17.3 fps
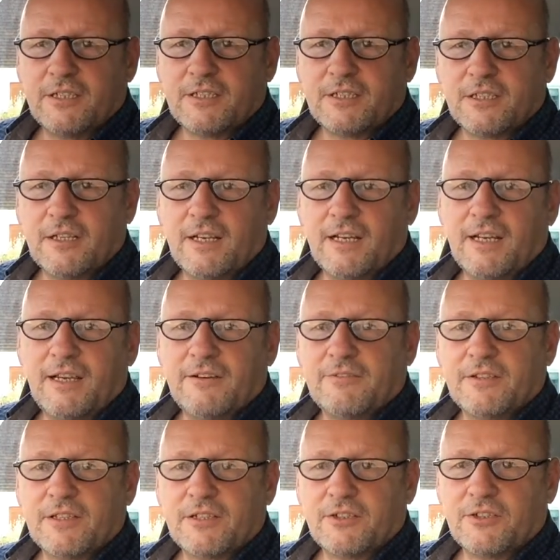you're turning
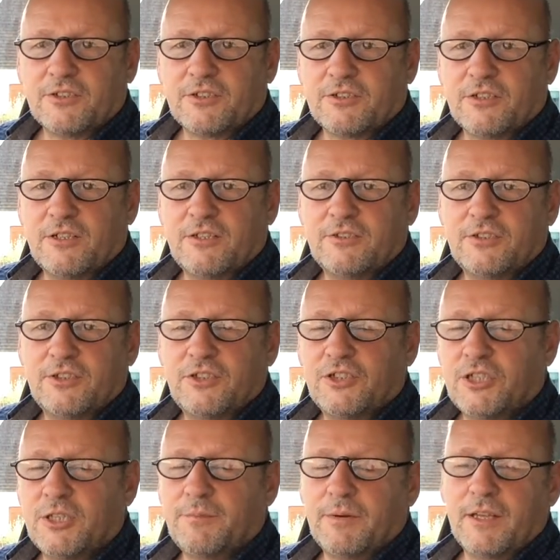left at the crossroads, you
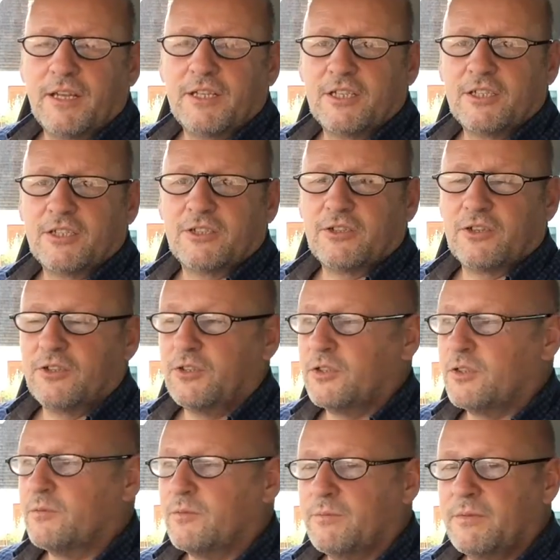should be able to just do your
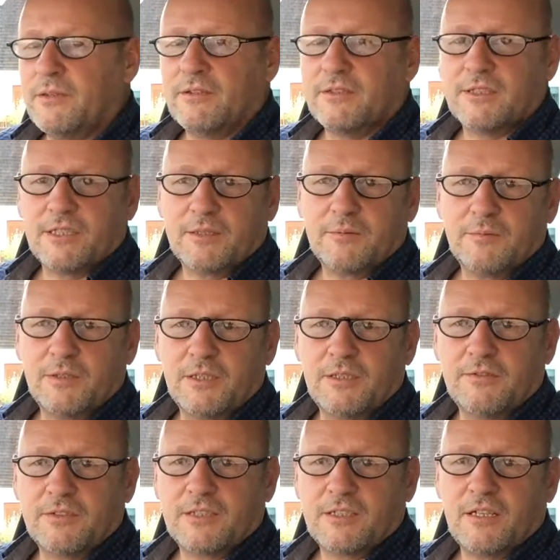normal mirror signal
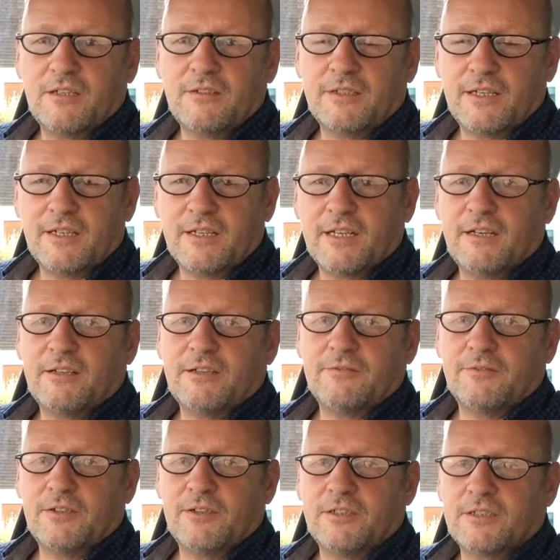manoeuvre, slow down, go to
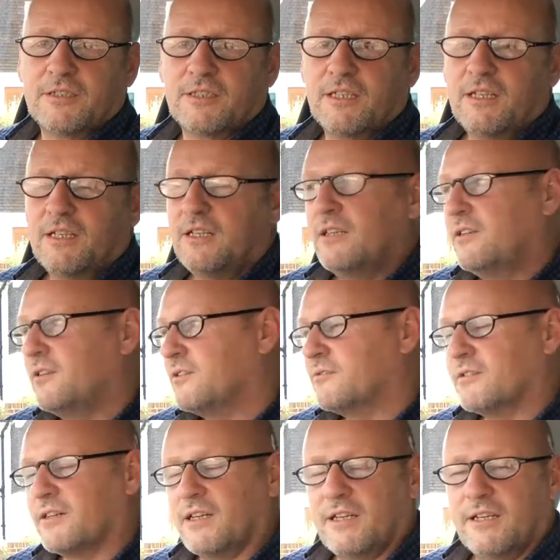first, look
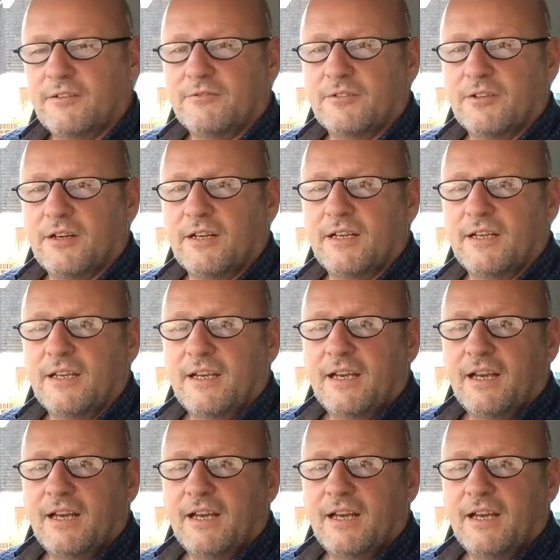right, left, right,